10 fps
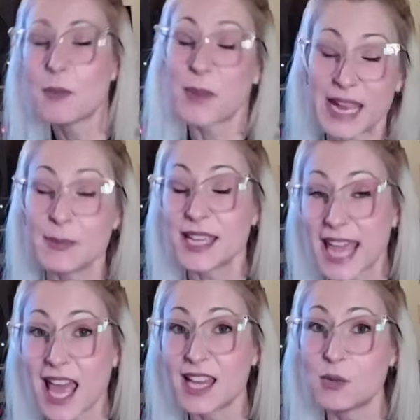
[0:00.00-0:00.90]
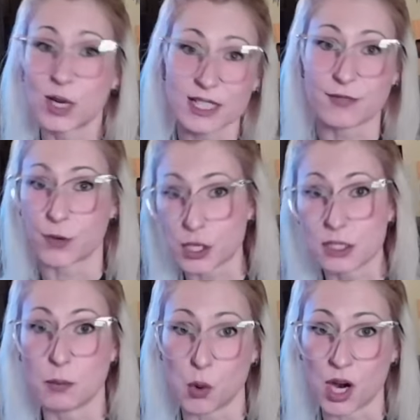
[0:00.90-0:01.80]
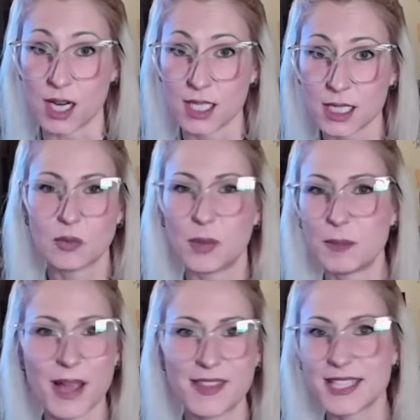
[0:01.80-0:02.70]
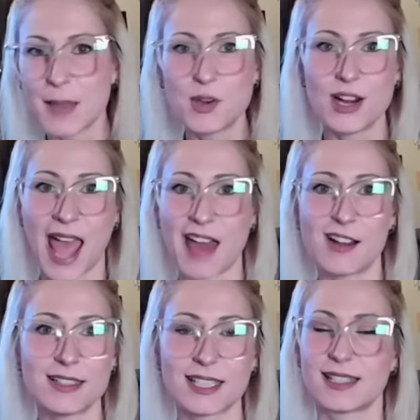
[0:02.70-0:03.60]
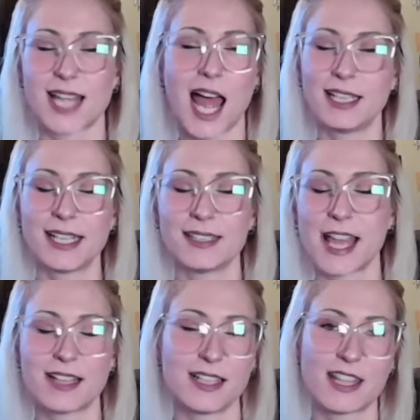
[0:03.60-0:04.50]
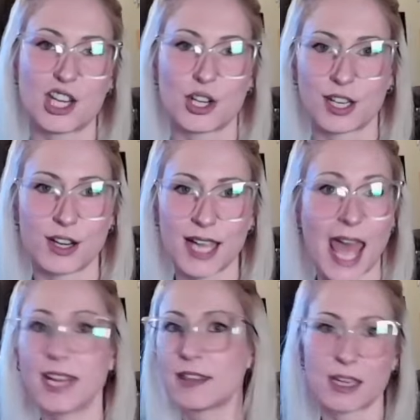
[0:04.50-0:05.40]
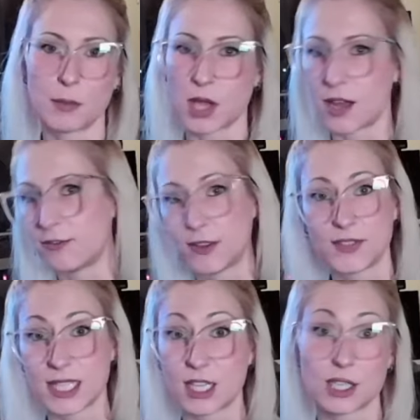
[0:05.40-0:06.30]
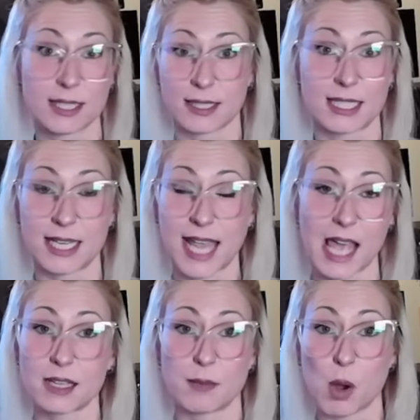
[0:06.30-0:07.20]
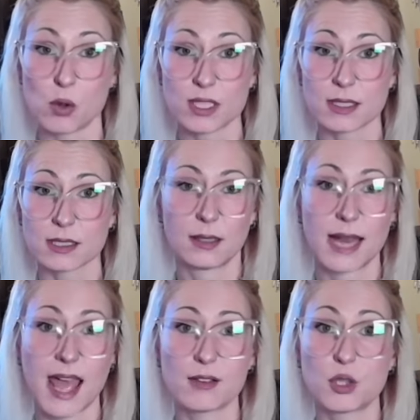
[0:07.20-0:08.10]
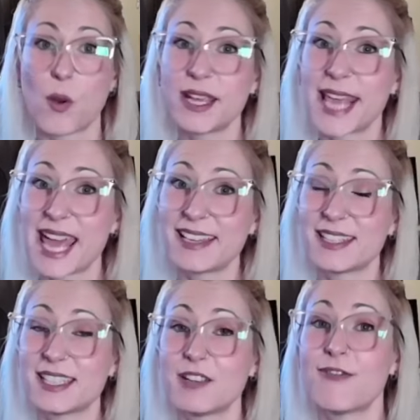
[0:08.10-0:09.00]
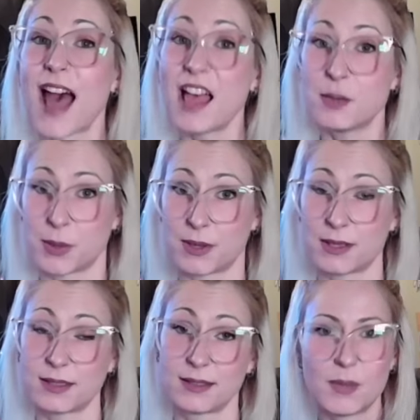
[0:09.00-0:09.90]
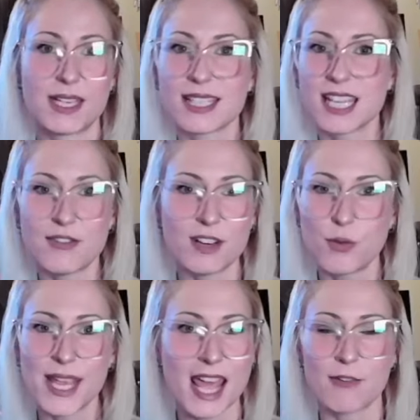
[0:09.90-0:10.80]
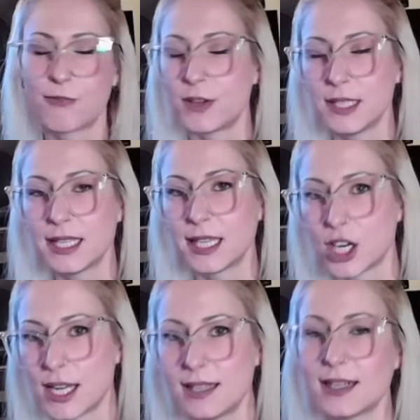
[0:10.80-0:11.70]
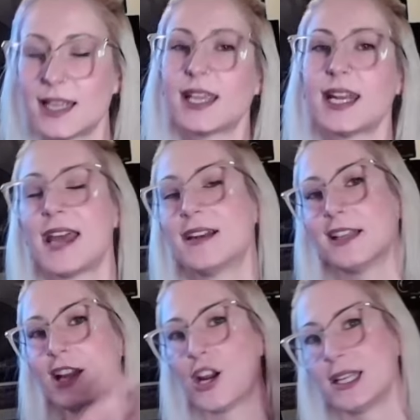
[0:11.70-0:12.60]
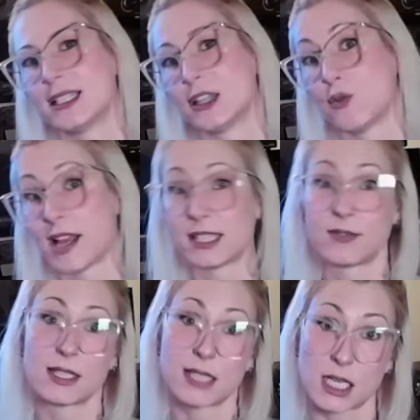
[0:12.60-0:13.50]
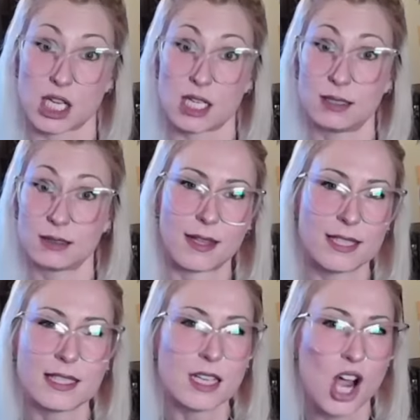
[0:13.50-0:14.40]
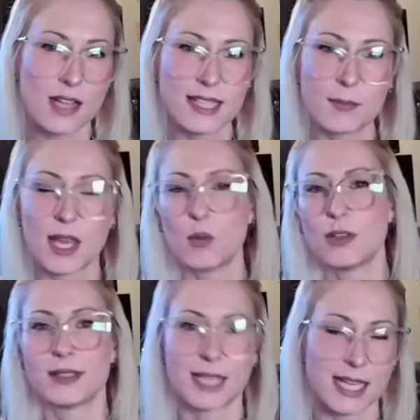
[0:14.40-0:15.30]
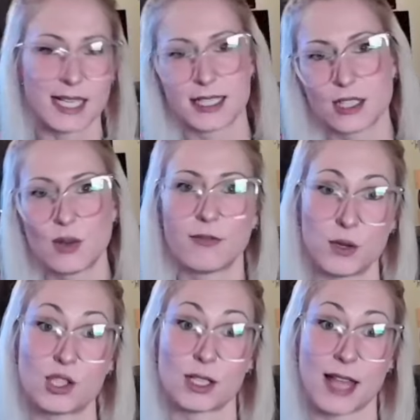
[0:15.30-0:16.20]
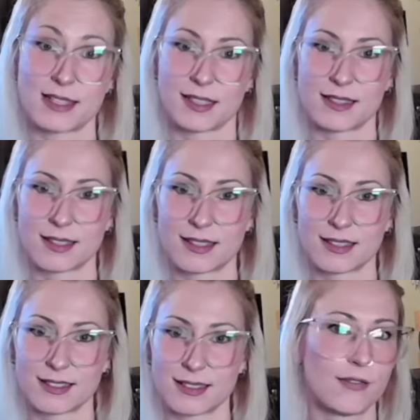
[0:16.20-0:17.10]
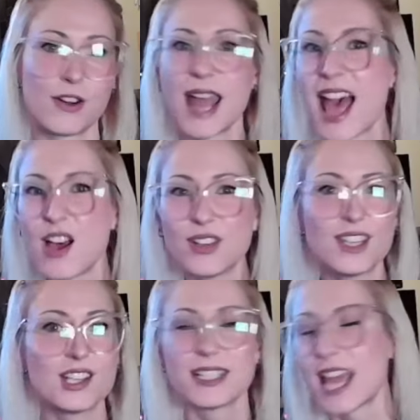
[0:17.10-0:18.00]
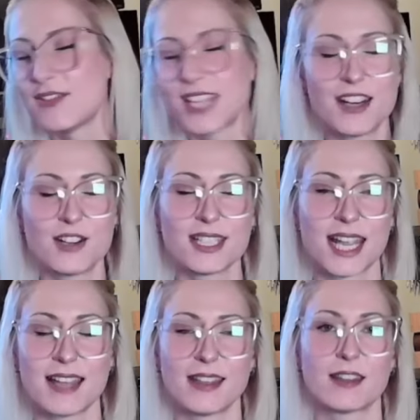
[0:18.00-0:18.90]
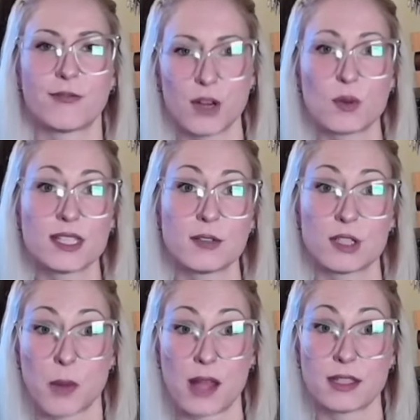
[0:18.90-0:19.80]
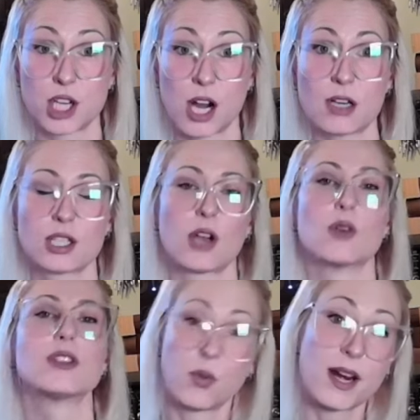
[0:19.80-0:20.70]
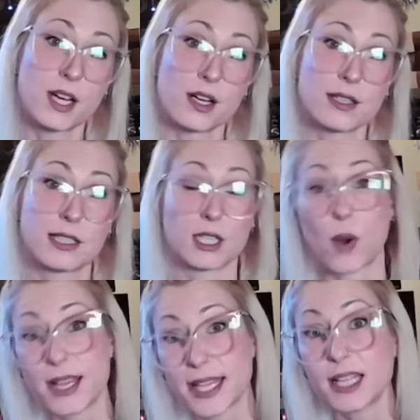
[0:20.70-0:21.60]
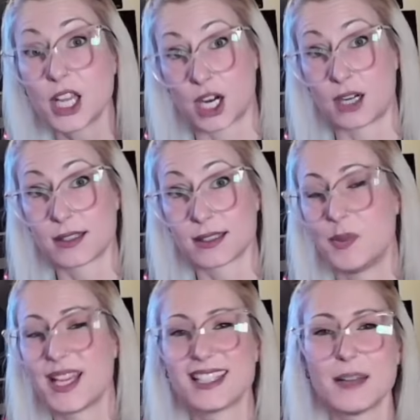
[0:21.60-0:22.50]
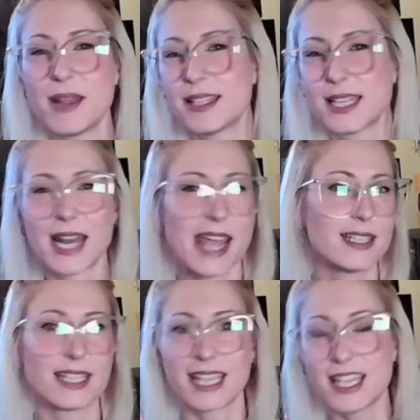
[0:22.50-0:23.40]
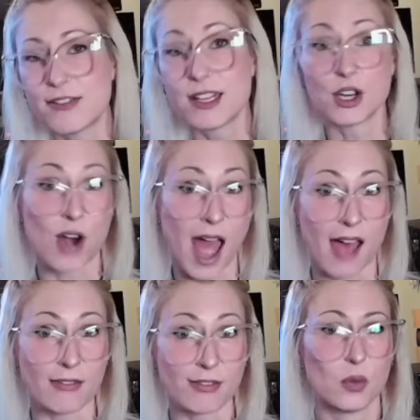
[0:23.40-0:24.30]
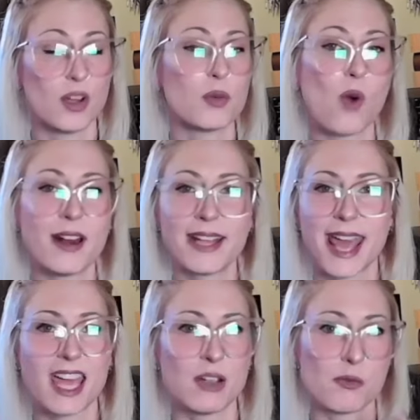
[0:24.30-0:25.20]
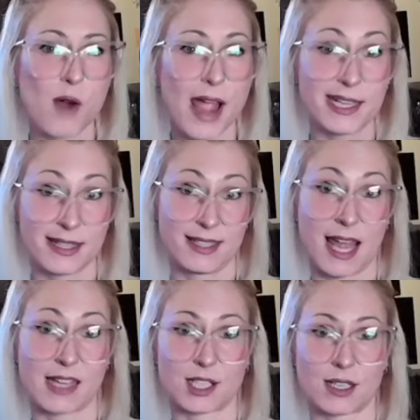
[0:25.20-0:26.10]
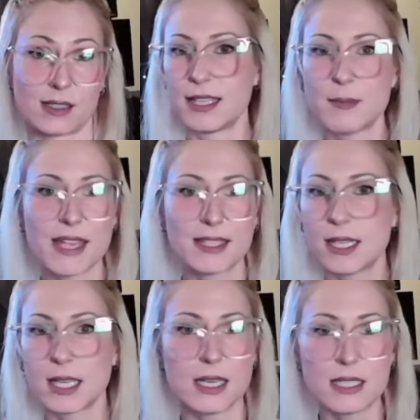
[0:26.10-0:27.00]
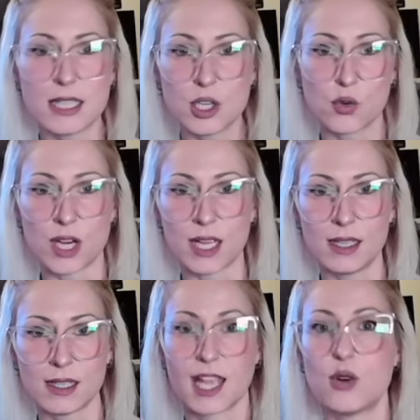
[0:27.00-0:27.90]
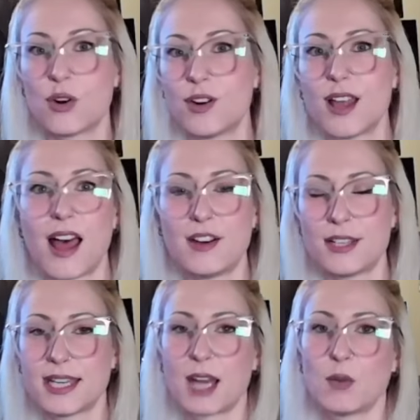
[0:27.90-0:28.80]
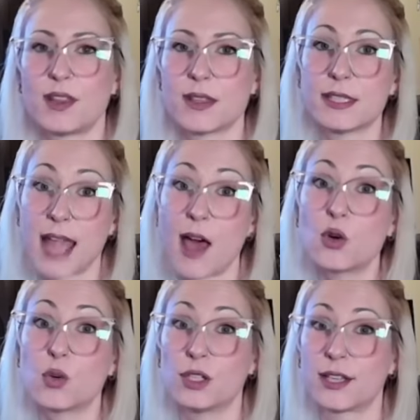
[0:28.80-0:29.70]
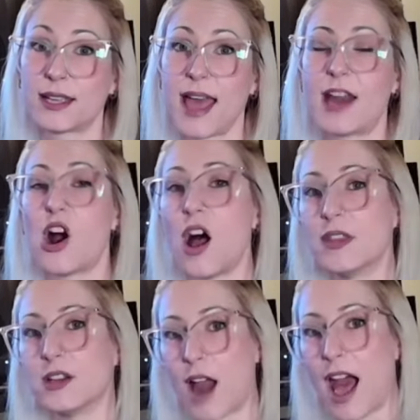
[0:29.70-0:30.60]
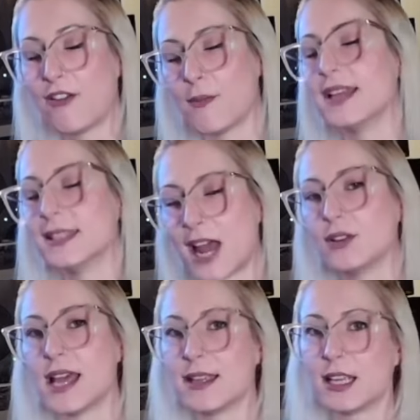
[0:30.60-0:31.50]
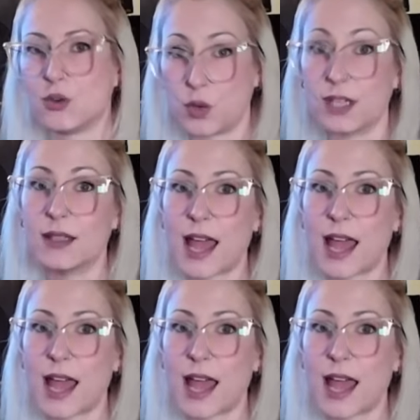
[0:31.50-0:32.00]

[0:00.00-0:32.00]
a baby can when it's first born, but by the time you're an adult, it's highly unlikely that you're hearing anything beyond 15 or 16K at the most. Now, 20K is still valuable because even if we can't fully hear it, it can add clarity to the rest of the signal. This is a concept that we'll dig into in future lessons. For now, you just have to understand that the frequency response chart shows 20 Hz to 20 kilohertz because it makes a nice even graph with 1K right in the center. This makes it easy to read in order to understand what the sound we're looking at on the graph might sound like in real